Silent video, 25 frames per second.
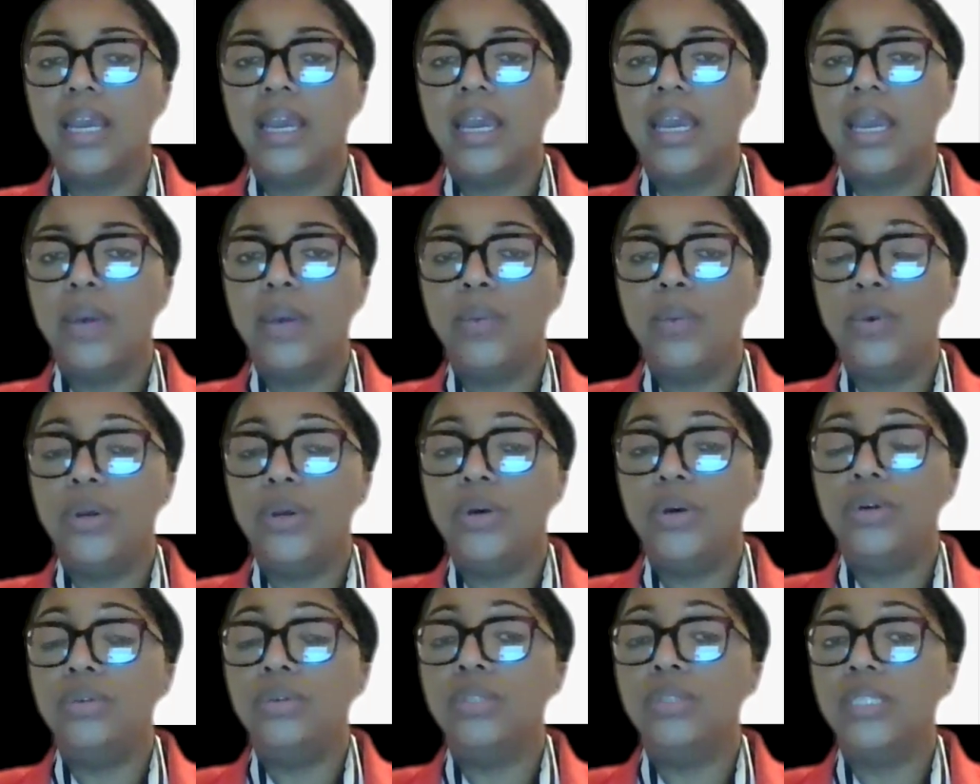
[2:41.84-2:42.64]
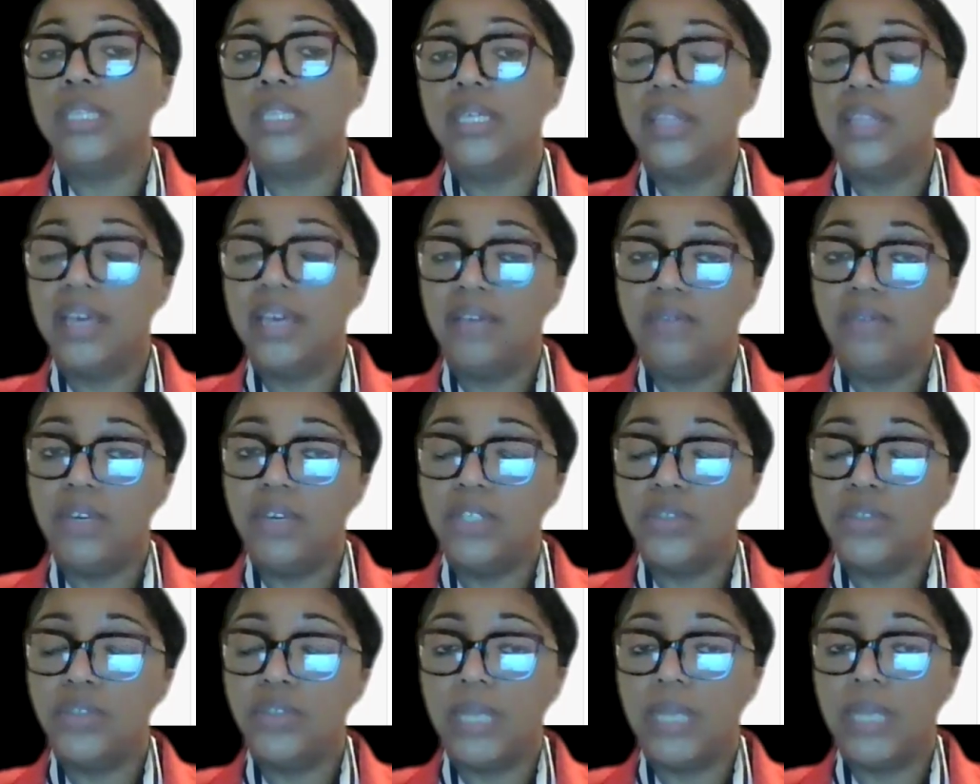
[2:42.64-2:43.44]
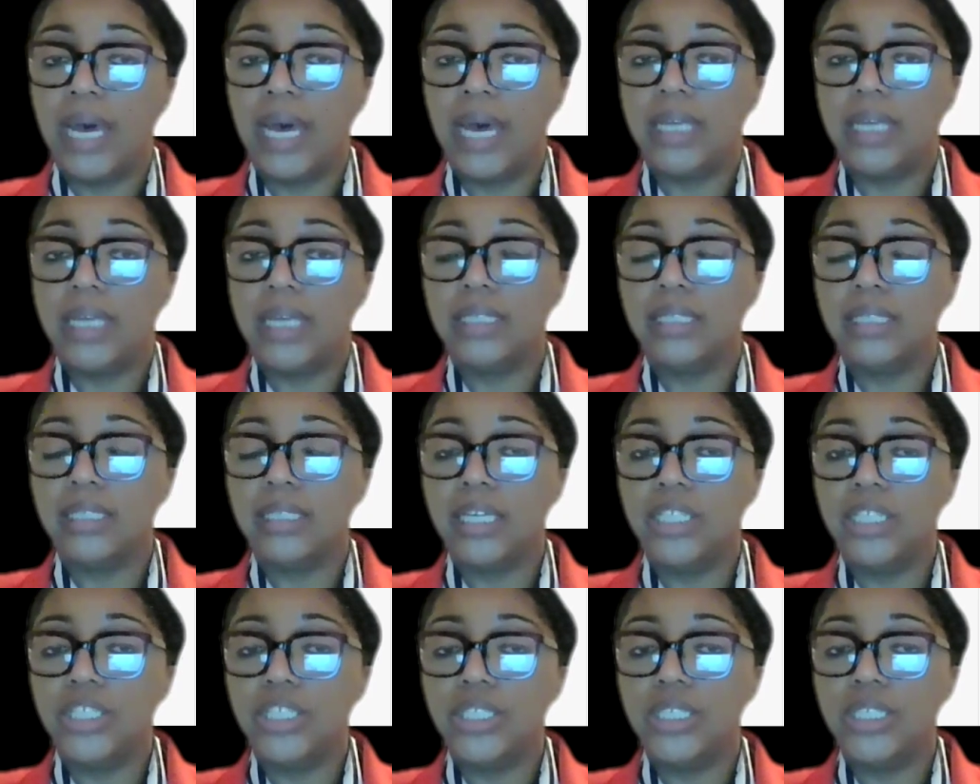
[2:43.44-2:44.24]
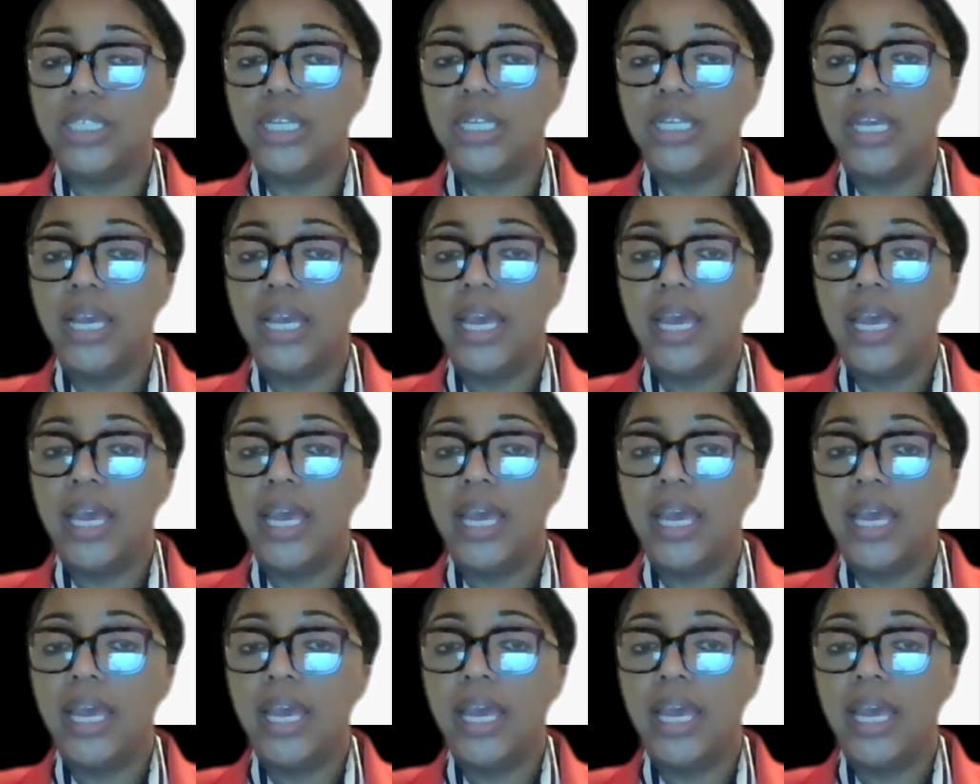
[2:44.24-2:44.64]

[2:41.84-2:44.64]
And we'll see that visualization,